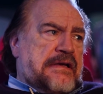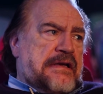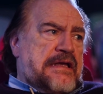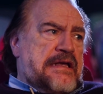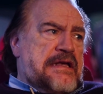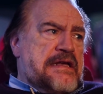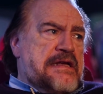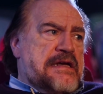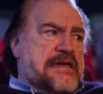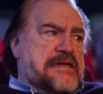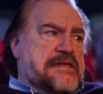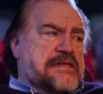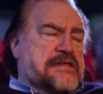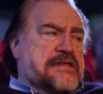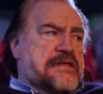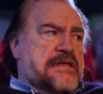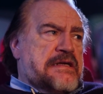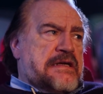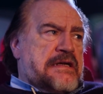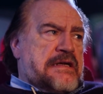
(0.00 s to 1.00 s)
he
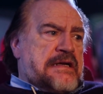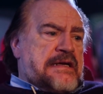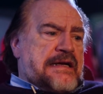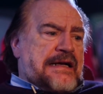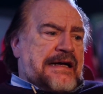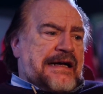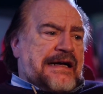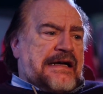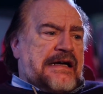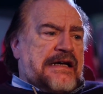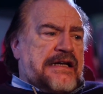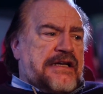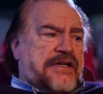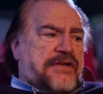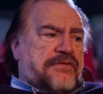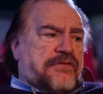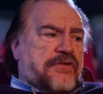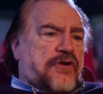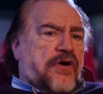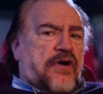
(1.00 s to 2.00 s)
has
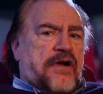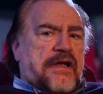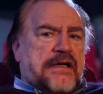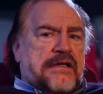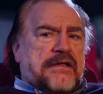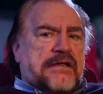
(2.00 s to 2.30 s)
kind of got